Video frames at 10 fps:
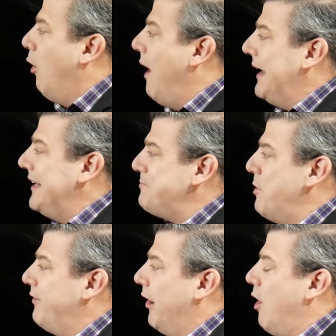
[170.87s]
right, let's
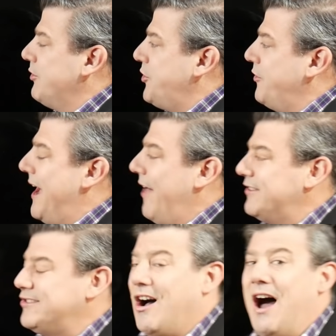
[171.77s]
move along to the other
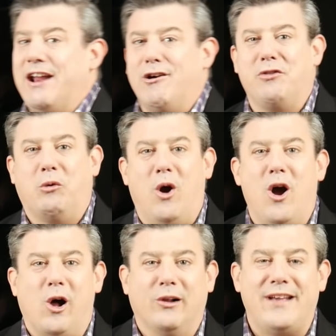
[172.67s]
side of the
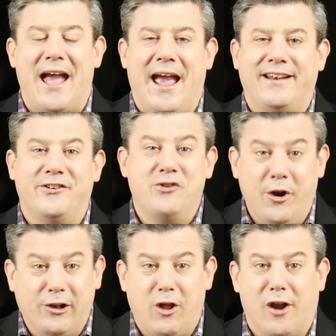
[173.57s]
world, and not
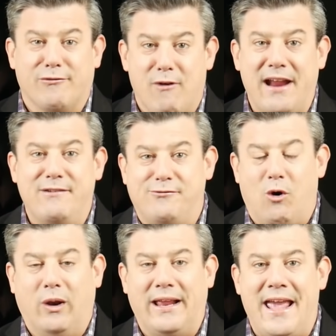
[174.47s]
a lot of rain
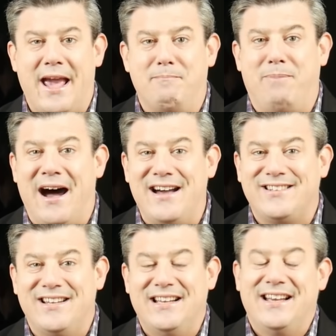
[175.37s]
falling here,
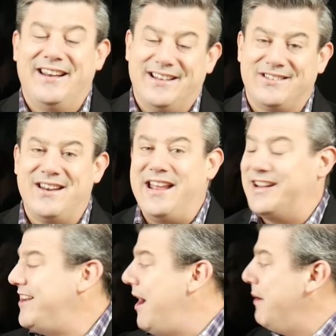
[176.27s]
but it is
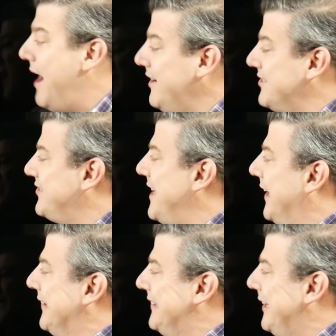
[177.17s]
needed. And we are just seeing
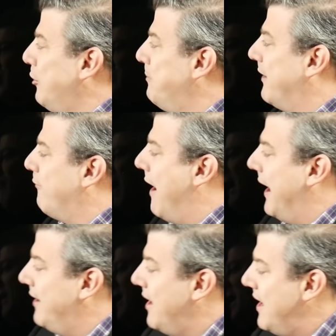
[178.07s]
a little bit of
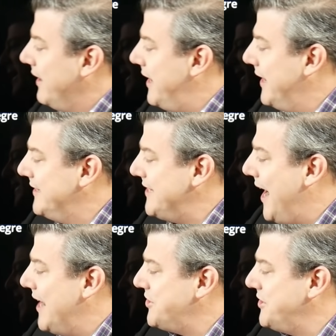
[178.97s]
rain getting into
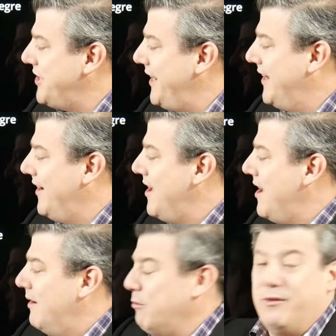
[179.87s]
Argentina. We